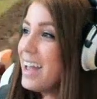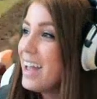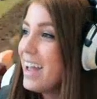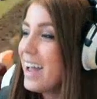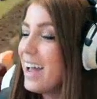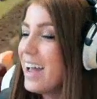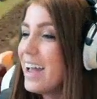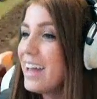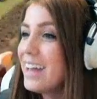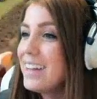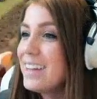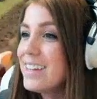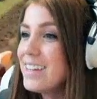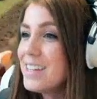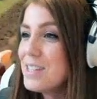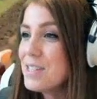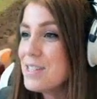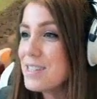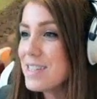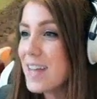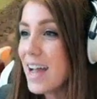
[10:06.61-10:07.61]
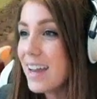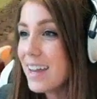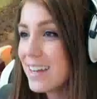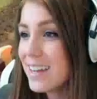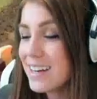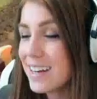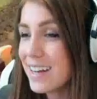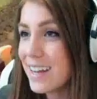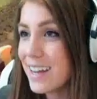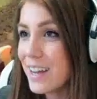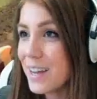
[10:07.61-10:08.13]
And this
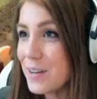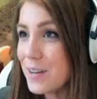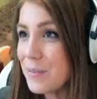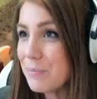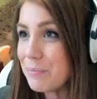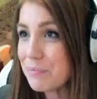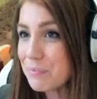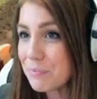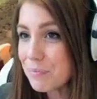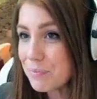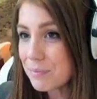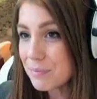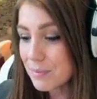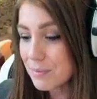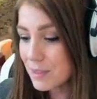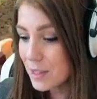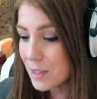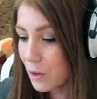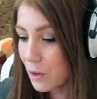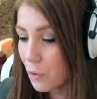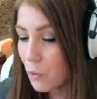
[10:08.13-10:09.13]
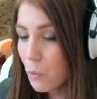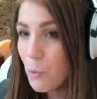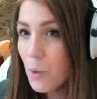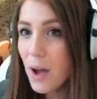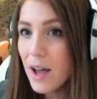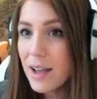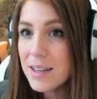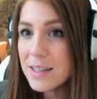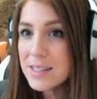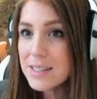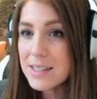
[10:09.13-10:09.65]
second hit
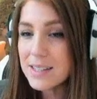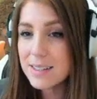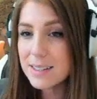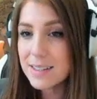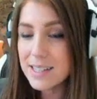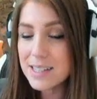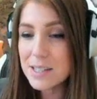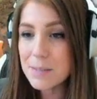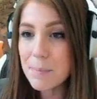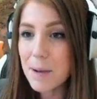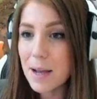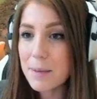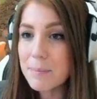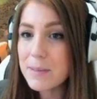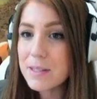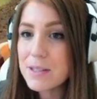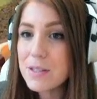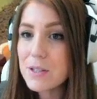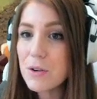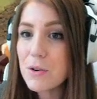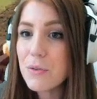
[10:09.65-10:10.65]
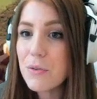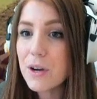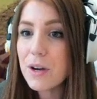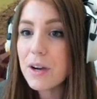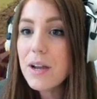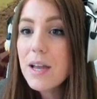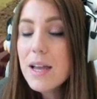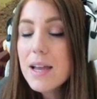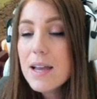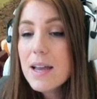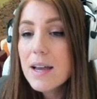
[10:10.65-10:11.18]
was, let's pop this
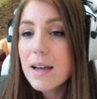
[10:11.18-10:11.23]
over.